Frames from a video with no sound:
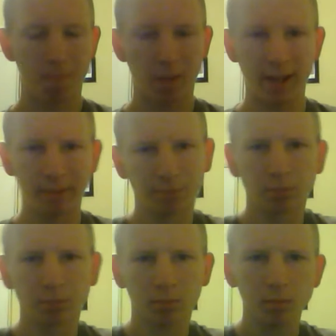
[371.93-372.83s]
But
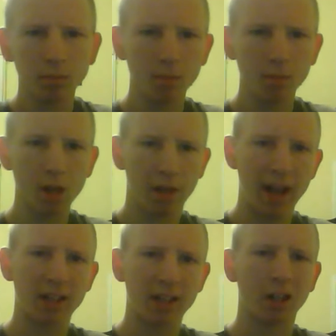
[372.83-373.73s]

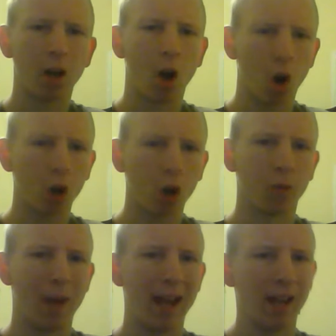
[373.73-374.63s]
that's a
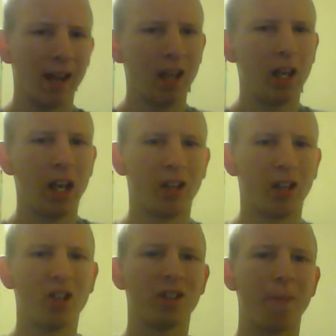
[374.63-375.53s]
hard way. It
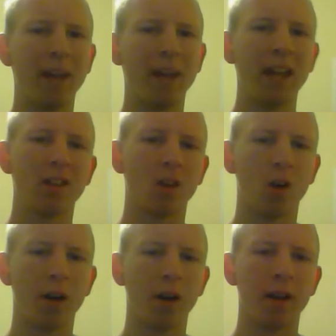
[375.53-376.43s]
just depends
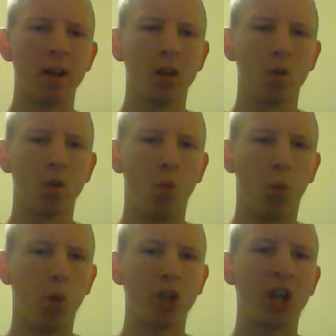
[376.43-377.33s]
on
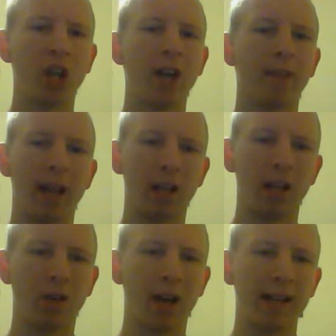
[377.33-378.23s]
which internet
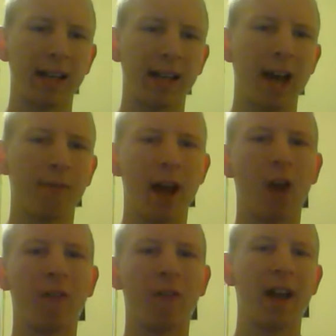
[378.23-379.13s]
you guys have and
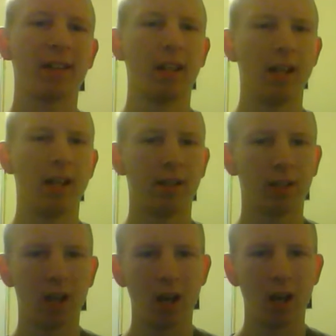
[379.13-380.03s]
how fast it
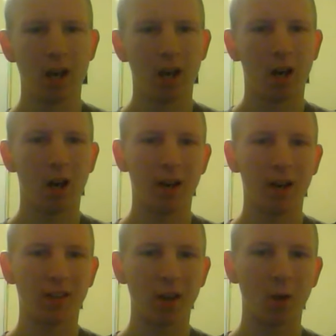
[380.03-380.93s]
is.
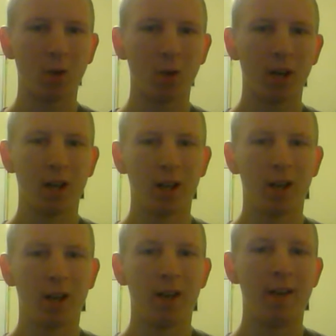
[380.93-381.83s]
Alright, so
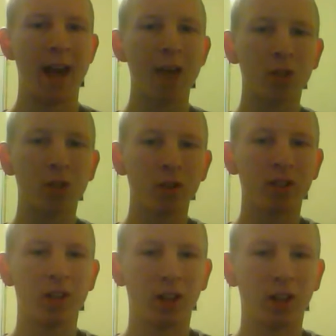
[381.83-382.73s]
now we're
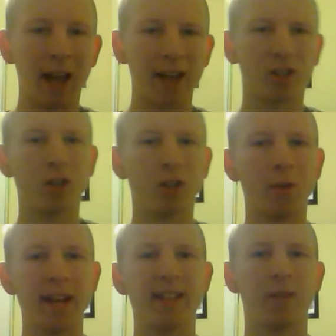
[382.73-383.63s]
going to the last
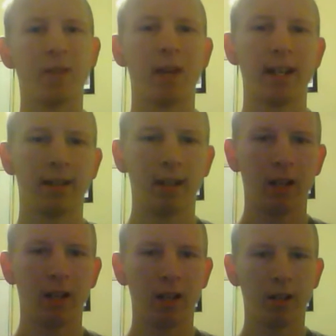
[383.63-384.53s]
two easy ways.
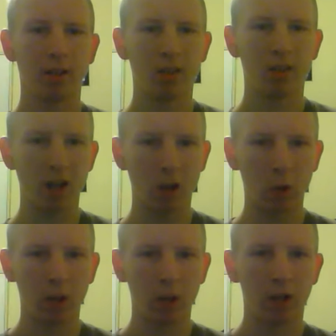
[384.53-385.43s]

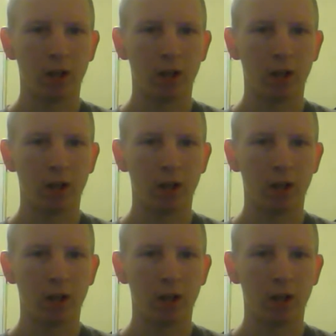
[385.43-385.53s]
So